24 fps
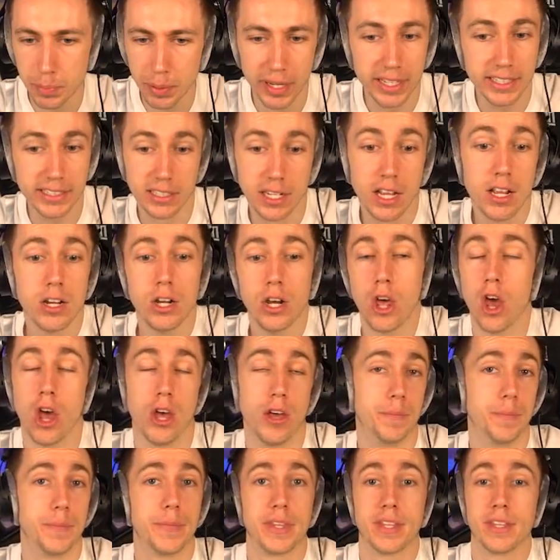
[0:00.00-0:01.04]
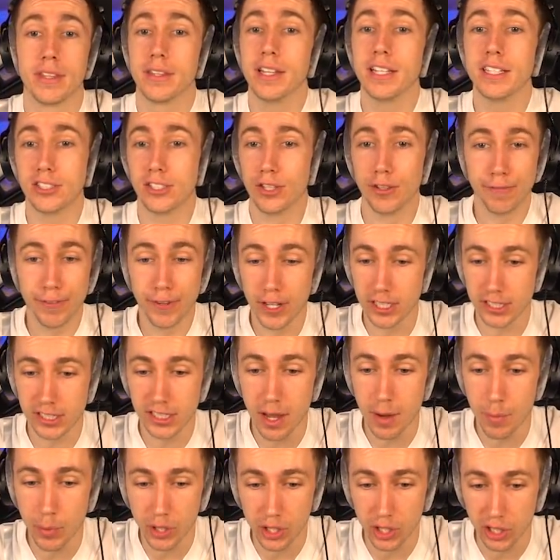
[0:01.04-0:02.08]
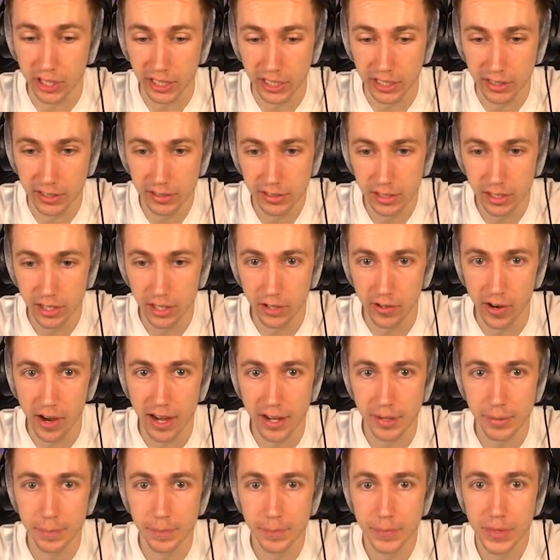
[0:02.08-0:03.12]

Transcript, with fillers: please. Look. This is the first time we're cooking. All right.